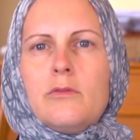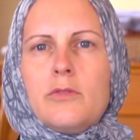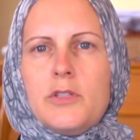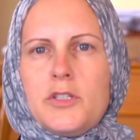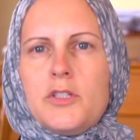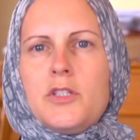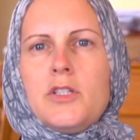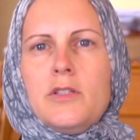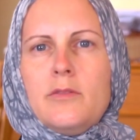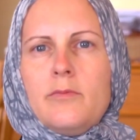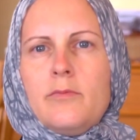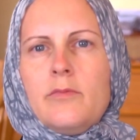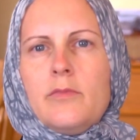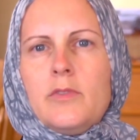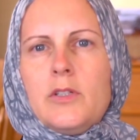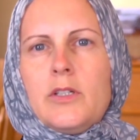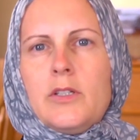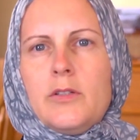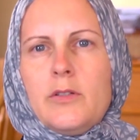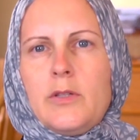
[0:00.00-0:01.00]
Christian,
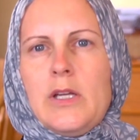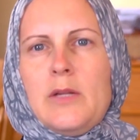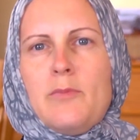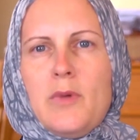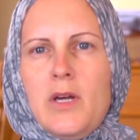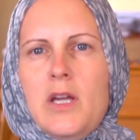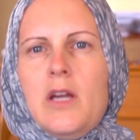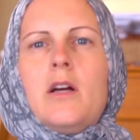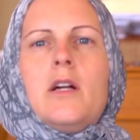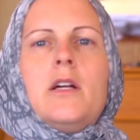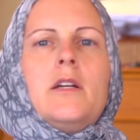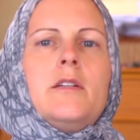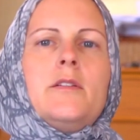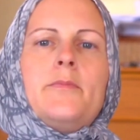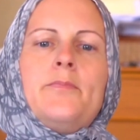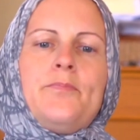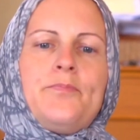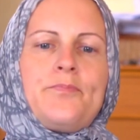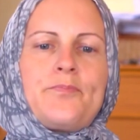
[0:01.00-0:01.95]
or in my heart.